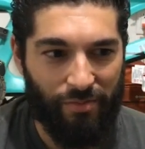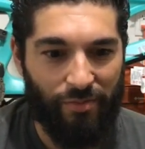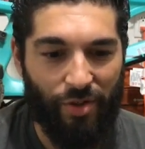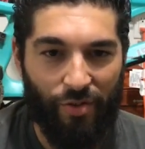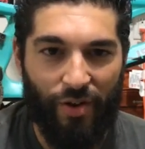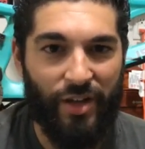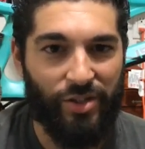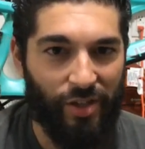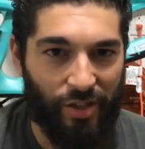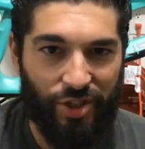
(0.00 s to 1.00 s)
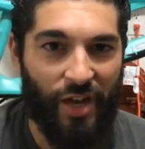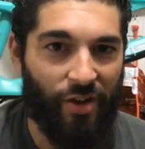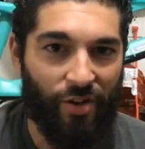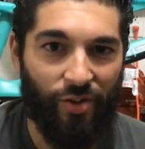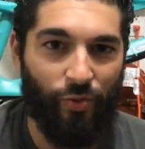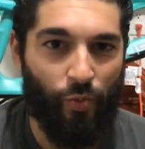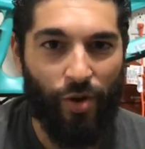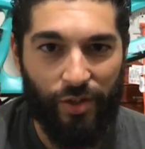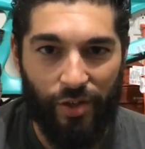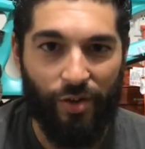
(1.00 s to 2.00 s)
congratulate Chad on his
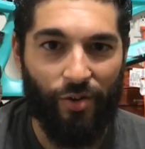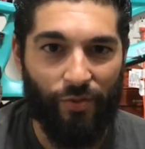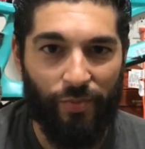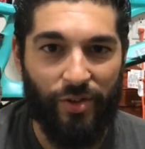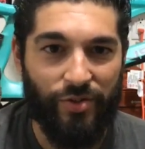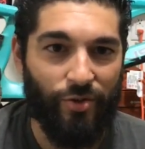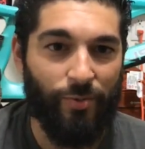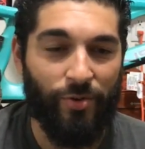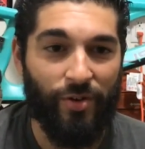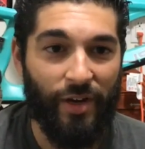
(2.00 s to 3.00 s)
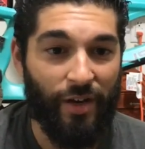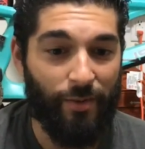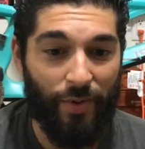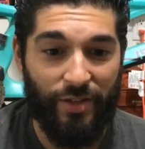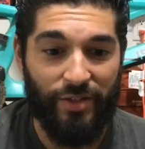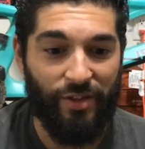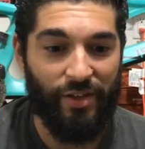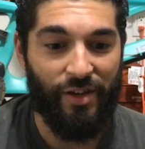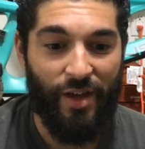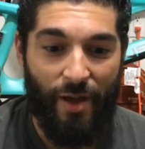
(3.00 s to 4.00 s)
1 year of being sober and basically